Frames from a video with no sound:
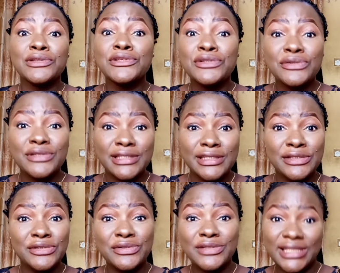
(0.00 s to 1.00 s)
juicy
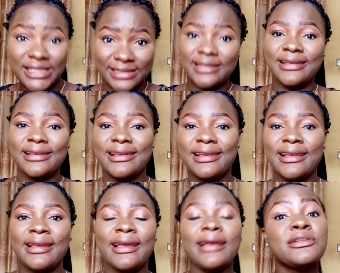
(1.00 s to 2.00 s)
juicy
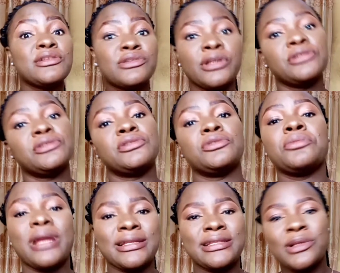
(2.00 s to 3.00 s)
sewing
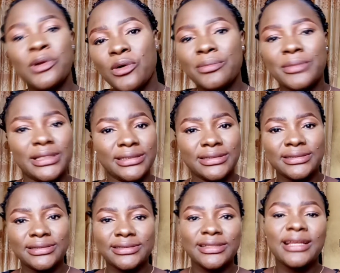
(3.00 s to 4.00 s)
tutorials coming.
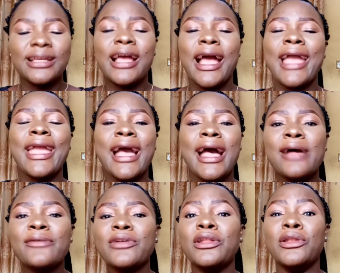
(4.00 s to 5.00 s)
I
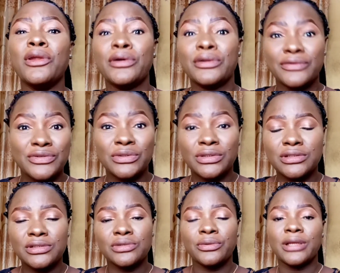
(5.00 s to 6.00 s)
have a lot of sewing
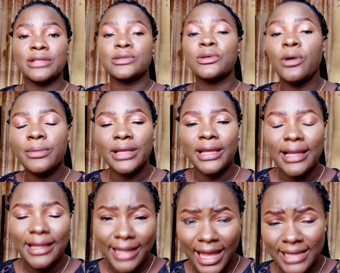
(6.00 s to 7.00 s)
tutorials coming
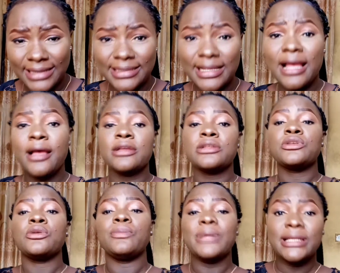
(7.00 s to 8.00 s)
guys
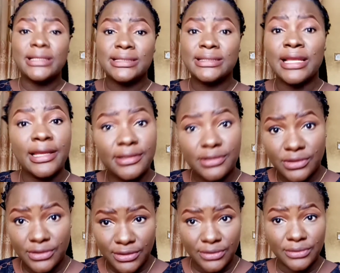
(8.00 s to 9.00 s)
so please stay
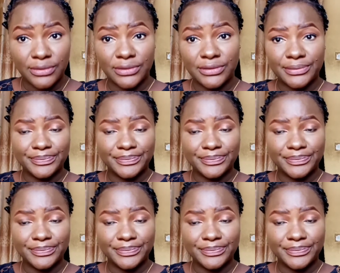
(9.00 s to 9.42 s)
tuned.